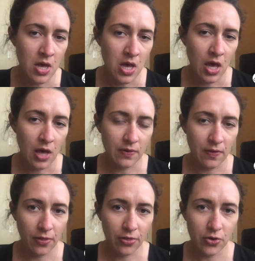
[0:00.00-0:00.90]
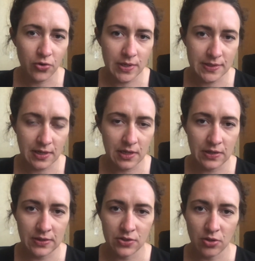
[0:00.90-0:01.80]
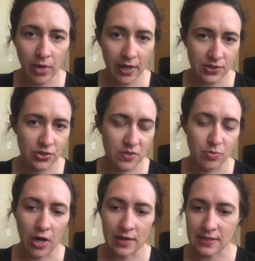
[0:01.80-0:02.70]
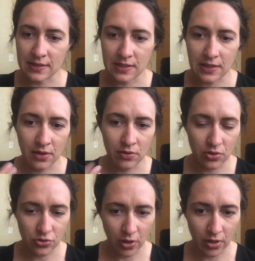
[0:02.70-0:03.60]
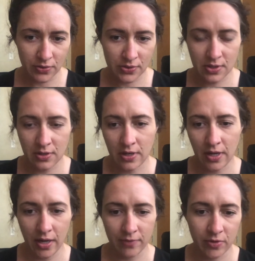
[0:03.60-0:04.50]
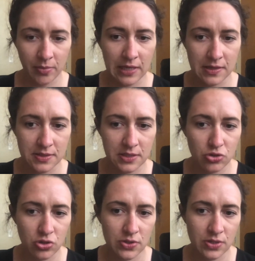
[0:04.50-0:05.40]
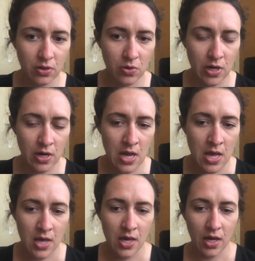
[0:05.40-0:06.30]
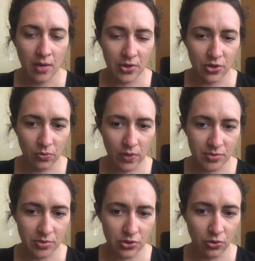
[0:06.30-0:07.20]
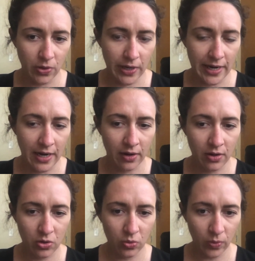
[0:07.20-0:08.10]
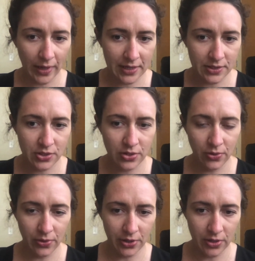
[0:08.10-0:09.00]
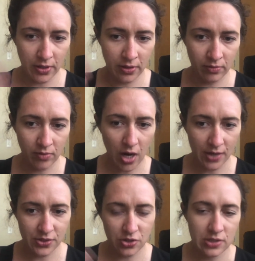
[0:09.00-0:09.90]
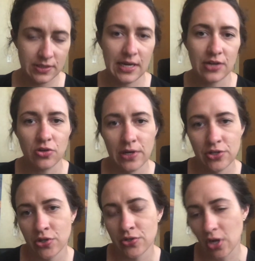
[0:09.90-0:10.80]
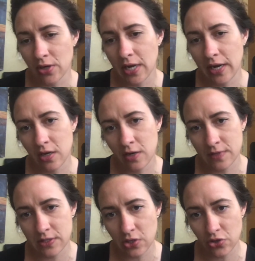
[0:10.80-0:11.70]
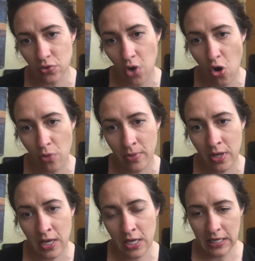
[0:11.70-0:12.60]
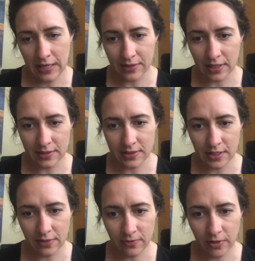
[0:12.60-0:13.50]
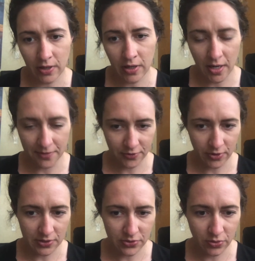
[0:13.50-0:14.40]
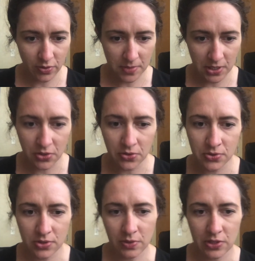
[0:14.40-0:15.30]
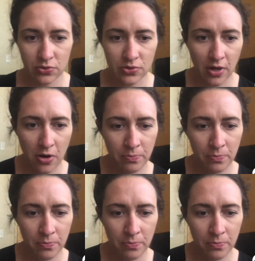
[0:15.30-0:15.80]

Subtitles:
And then the third reason is your body's just processing the drugs from anesthesia slower, and your respiratory rate or your oxygen saturations aren't high enough to send you home, and then it's safer for us to admit you, so we do so.